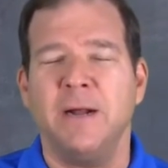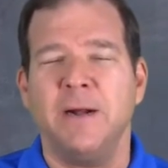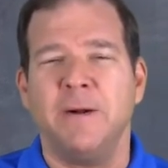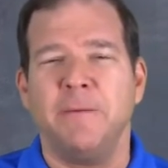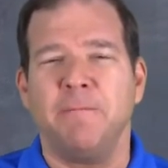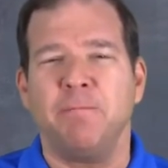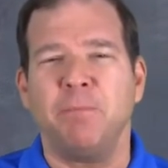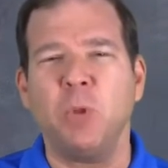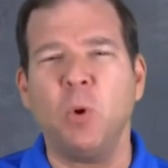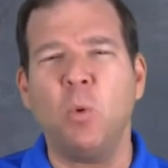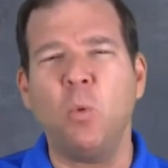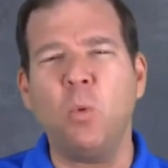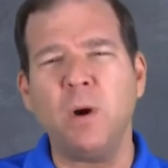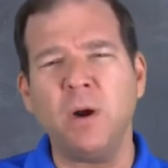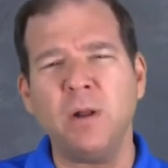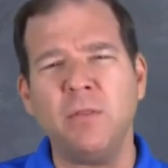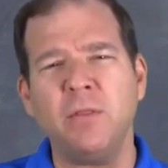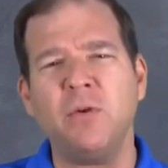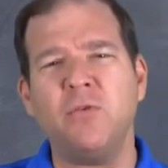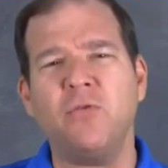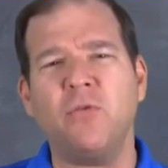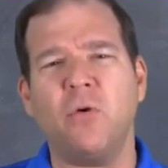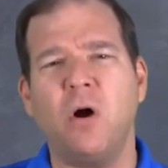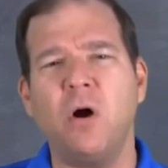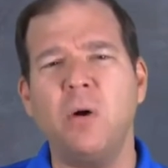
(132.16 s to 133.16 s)
One of the
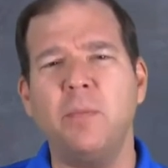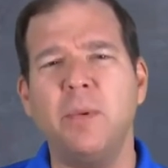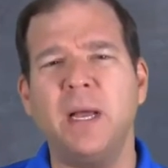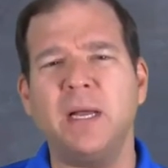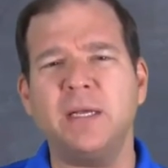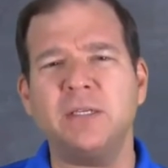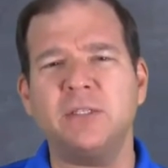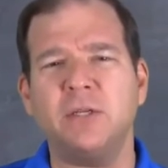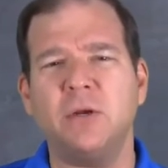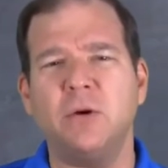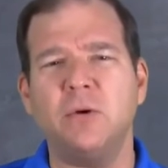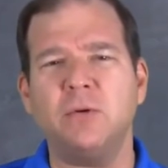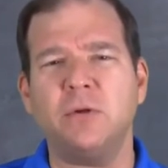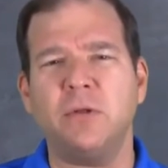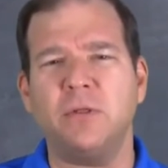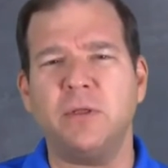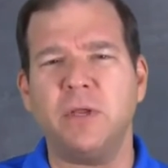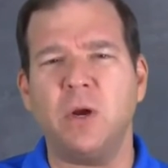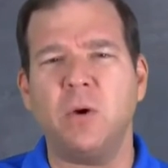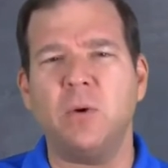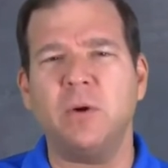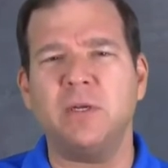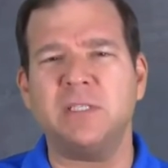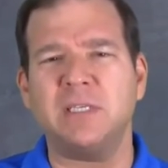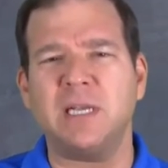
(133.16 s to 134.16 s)
drawbacks, though, to the
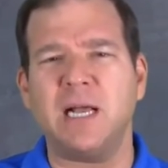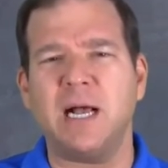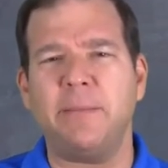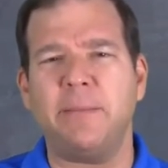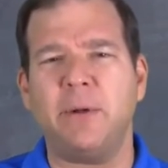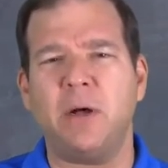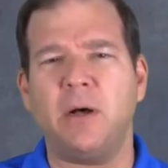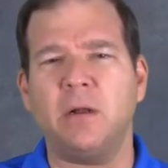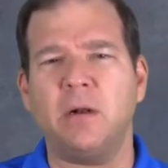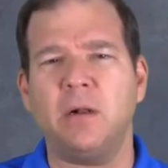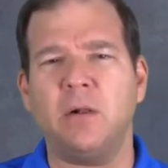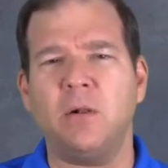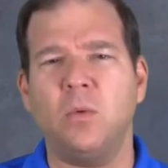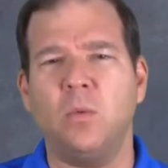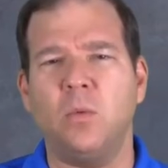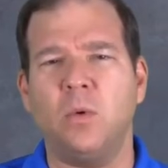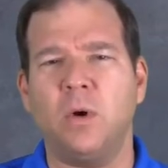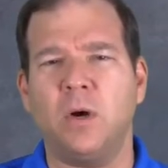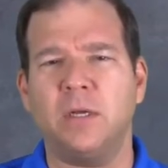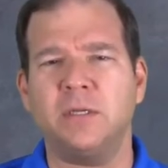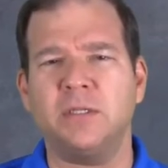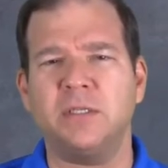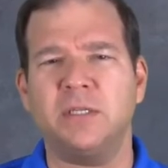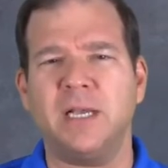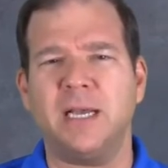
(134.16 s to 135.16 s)
OSI model
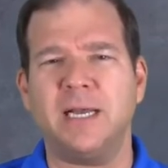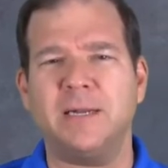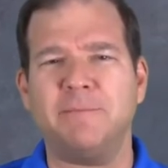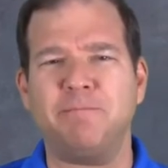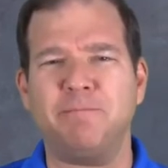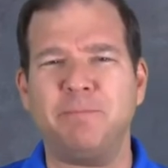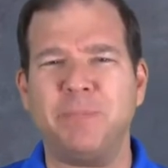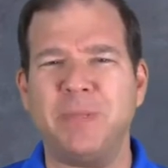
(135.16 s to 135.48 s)
was that